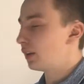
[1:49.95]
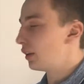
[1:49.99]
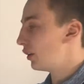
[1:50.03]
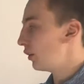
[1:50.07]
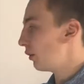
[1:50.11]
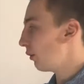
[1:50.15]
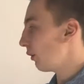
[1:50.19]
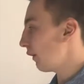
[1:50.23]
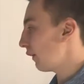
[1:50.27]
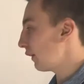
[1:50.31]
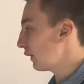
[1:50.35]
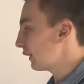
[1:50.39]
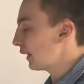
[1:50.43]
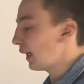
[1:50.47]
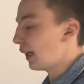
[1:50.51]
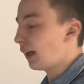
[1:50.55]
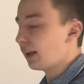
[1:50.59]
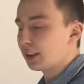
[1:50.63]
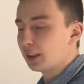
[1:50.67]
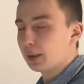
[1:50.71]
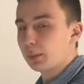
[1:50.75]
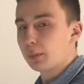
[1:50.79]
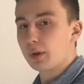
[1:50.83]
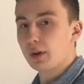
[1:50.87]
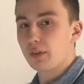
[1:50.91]
to do all this
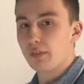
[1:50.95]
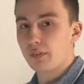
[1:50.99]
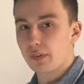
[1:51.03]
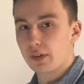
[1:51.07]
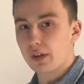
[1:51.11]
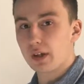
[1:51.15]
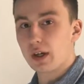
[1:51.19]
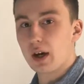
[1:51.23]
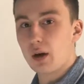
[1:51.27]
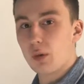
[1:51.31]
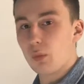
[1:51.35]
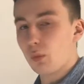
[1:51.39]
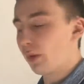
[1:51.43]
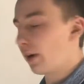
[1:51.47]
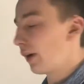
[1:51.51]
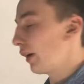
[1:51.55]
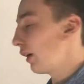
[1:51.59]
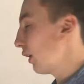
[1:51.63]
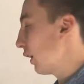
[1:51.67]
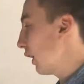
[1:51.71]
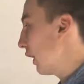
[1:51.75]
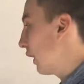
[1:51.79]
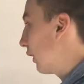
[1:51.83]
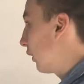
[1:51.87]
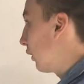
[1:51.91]
algebra to figure out
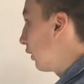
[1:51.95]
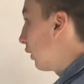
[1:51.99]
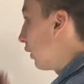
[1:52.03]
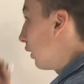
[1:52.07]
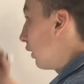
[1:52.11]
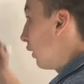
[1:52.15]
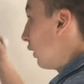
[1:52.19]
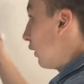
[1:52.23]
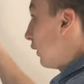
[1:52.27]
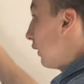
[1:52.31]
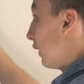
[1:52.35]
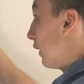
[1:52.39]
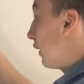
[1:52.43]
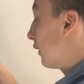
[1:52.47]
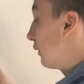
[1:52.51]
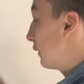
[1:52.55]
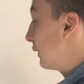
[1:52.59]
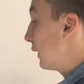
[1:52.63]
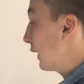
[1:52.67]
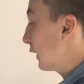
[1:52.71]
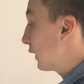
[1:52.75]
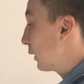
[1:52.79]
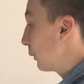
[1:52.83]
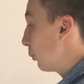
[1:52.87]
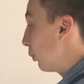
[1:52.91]
where our
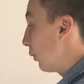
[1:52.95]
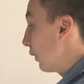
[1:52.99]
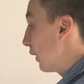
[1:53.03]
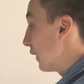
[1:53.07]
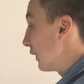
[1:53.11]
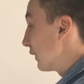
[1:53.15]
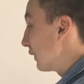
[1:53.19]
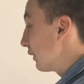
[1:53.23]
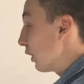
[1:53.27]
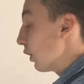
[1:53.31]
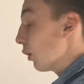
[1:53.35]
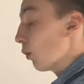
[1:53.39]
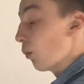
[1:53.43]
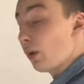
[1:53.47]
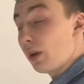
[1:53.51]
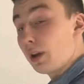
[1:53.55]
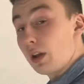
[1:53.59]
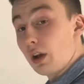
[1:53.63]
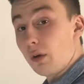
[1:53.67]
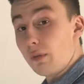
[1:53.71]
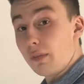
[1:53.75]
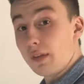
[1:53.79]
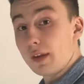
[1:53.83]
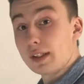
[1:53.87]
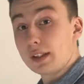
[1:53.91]
intersection point is. We
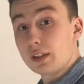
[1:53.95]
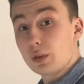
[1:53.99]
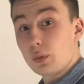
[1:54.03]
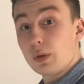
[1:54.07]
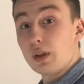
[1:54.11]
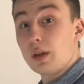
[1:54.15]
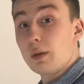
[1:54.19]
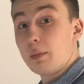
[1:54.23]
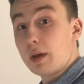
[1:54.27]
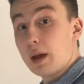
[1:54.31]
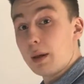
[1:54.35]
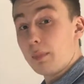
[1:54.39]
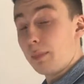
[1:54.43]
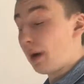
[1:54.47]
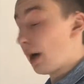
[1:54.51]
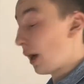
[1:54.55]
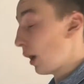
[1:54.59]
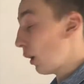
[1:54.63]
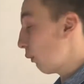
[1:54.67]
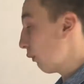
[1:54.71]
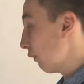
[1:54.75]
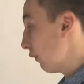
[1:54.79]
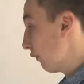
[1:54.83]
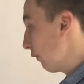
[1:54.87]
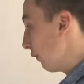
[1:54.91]
know that it's going to be at
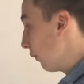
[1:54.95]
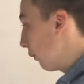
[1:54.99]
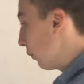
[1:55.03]
pi over